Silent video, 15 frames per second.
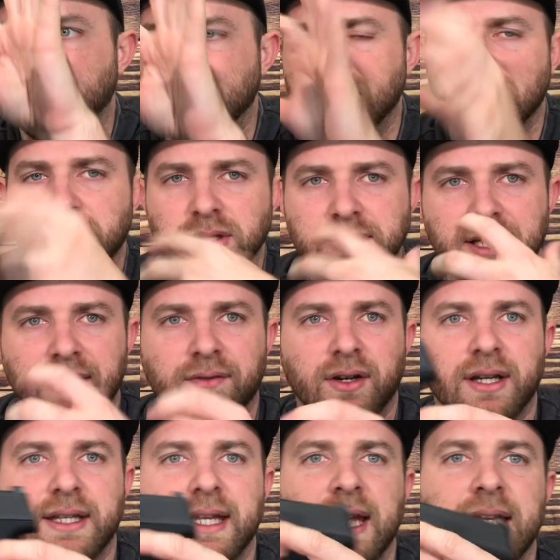It just looks like a very
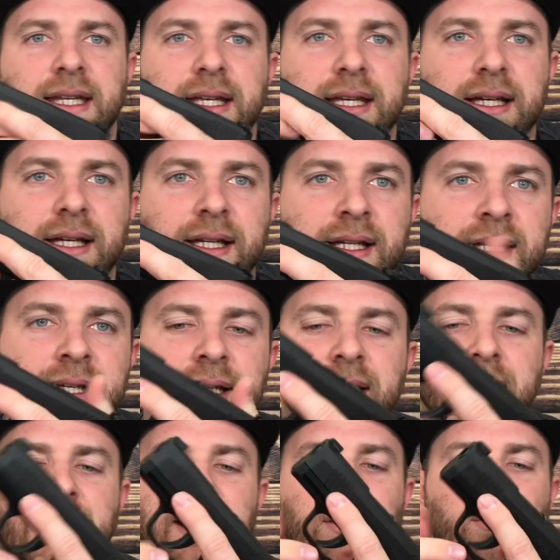dainty gun.
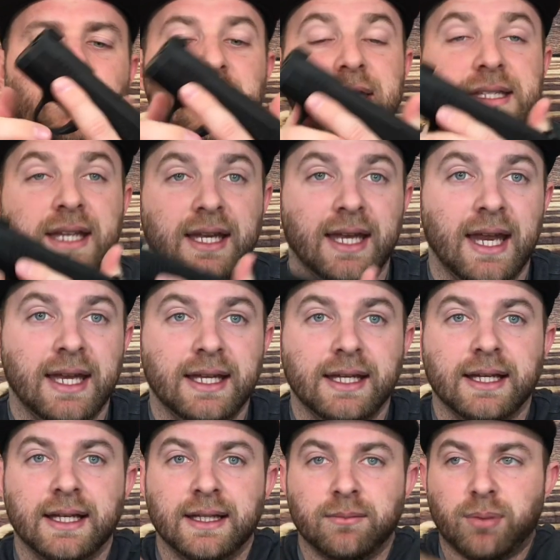Now, is it a dainty
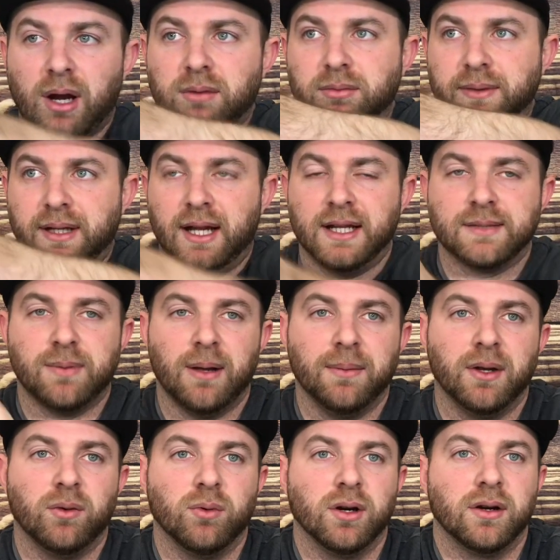gun? Probably not. It's probably
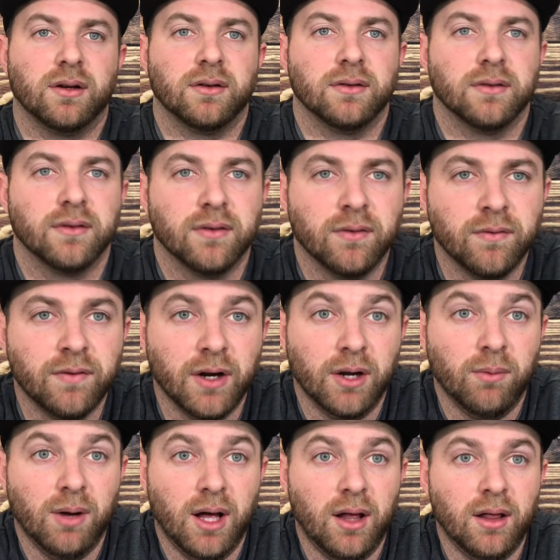going to work very
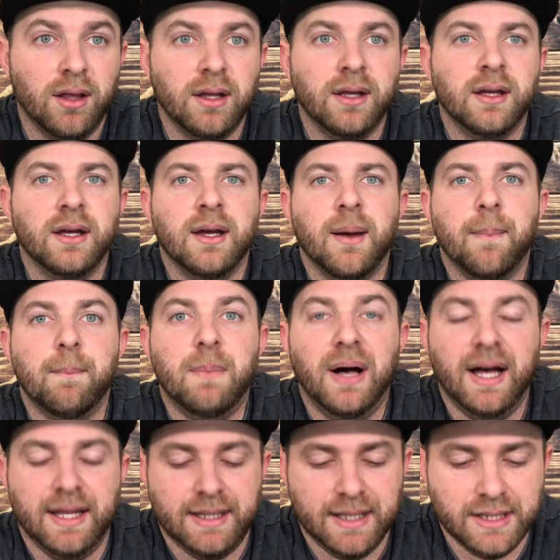well.
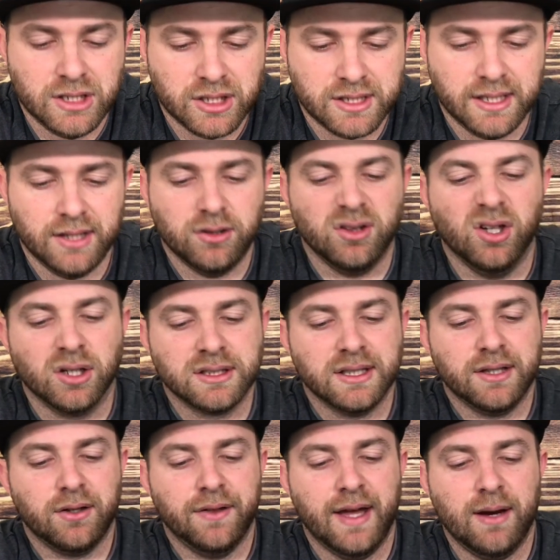But it looks a
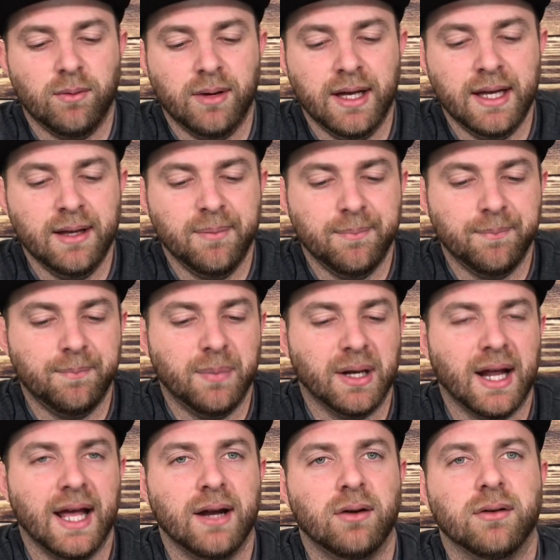little that way. But
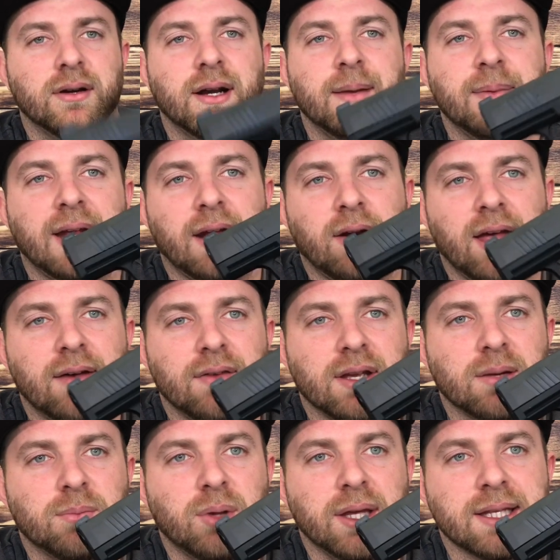I don't have any
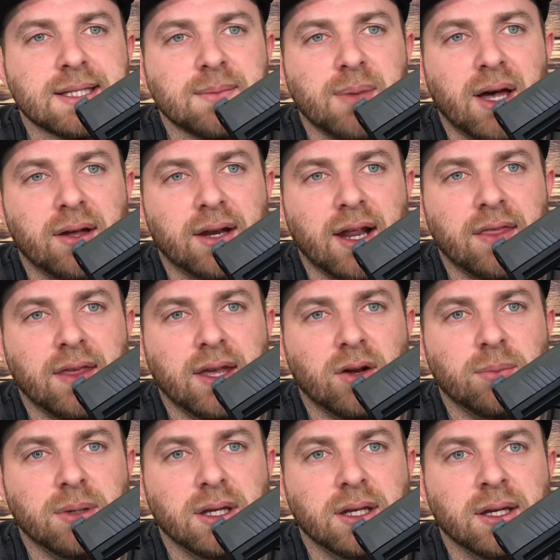complaints about it. I think it'll
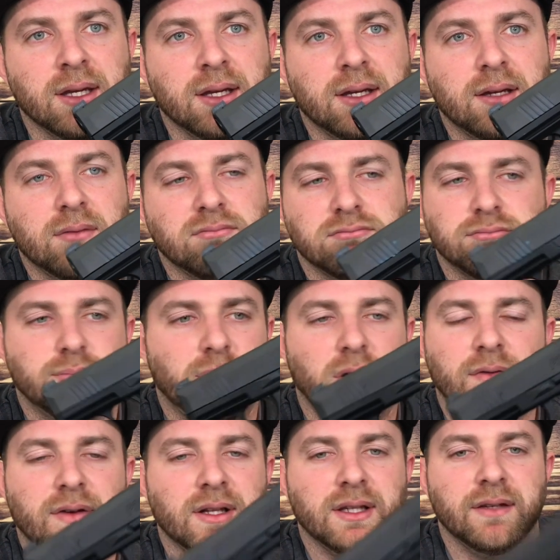be
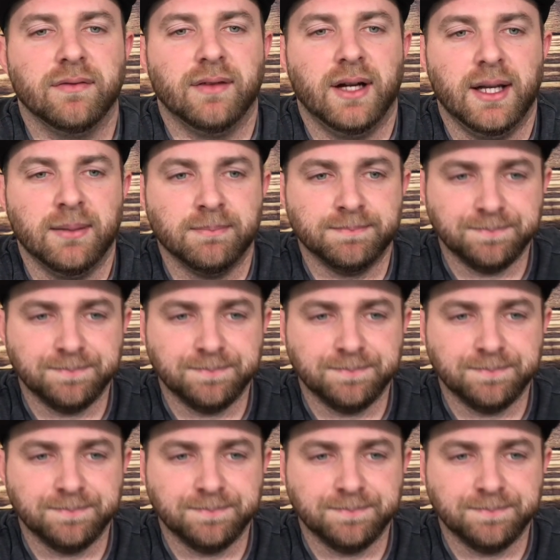perfectly fine.